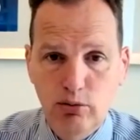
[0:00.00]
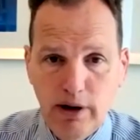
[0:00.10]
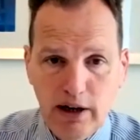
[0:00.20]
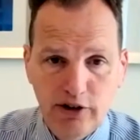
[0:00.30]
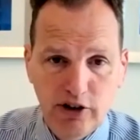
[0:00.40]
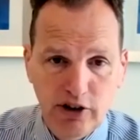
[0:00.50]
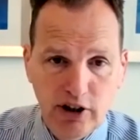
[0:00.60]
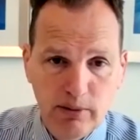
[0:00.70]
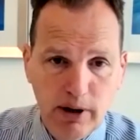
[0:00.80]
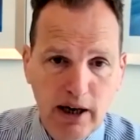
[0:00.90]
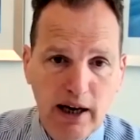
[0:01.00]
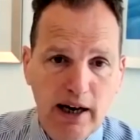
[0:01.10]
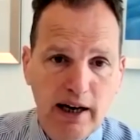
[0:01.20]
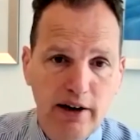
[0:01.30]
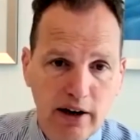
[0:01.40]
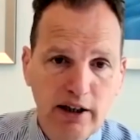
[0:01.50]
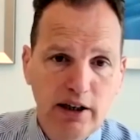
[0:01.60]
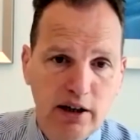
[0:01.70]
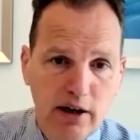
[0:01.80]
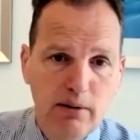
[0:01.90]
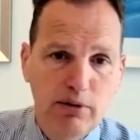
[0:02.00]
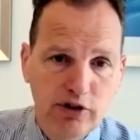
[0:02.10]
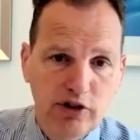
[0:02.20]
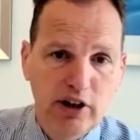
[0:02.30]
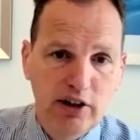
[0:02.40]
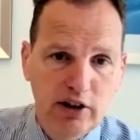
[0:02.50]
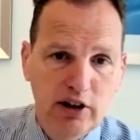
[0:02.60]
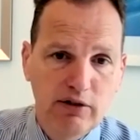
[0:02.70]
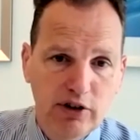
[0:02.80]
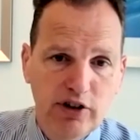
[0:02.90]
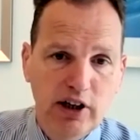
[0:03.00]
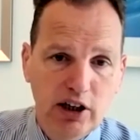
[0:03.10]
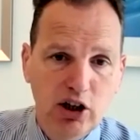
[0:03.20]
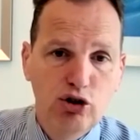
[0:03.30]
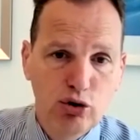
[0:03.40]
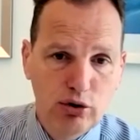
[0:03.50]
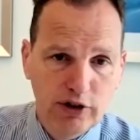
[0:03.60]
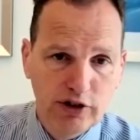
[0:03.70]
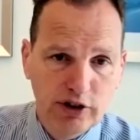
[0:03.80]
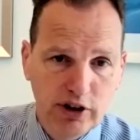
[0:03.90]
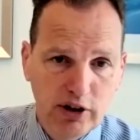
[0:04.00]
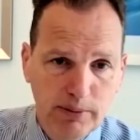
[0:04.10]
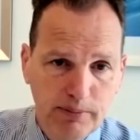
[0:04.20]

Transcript: upadacitinib, and 9%, give or take, tofacitinib.